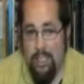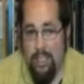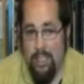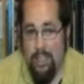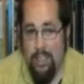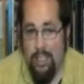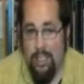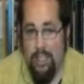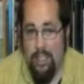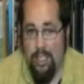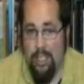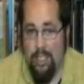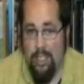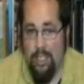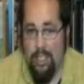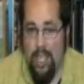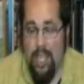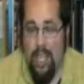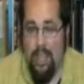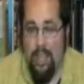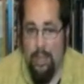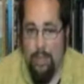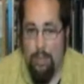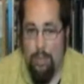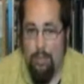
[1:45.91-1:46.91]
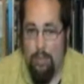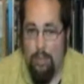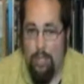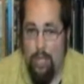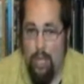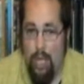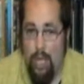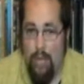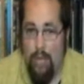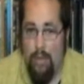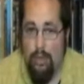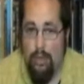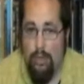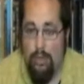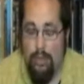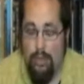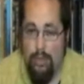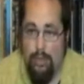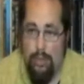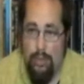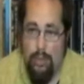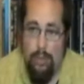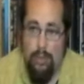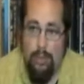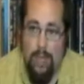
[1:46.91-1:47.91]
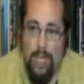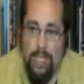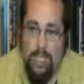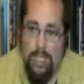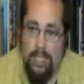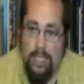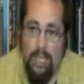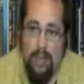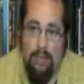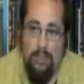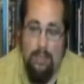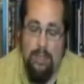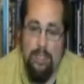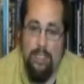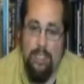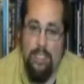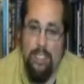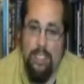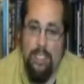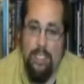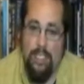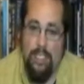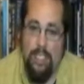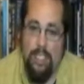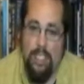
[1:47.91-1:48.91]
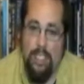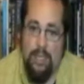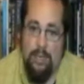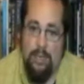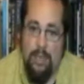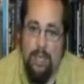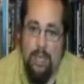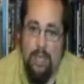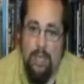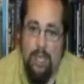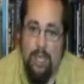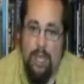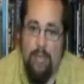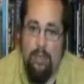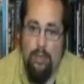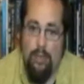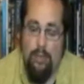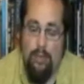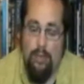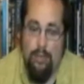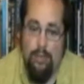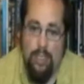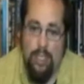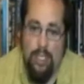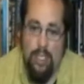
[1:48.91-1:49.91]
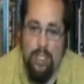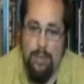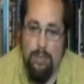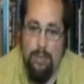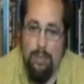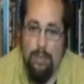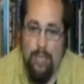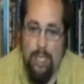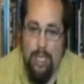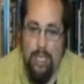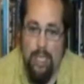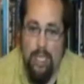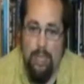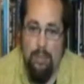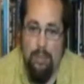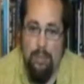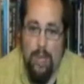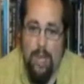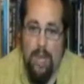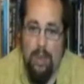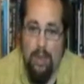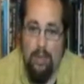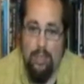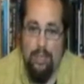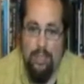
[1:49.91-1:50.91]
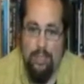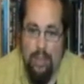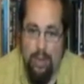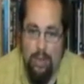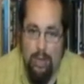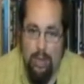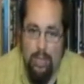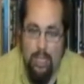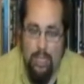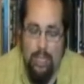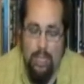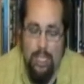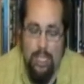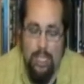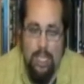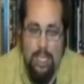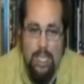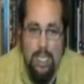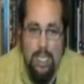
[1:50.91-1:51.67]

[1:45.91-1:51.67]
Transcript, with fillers: the death blow to my selfishness as we thought through disciplining a parent's heart.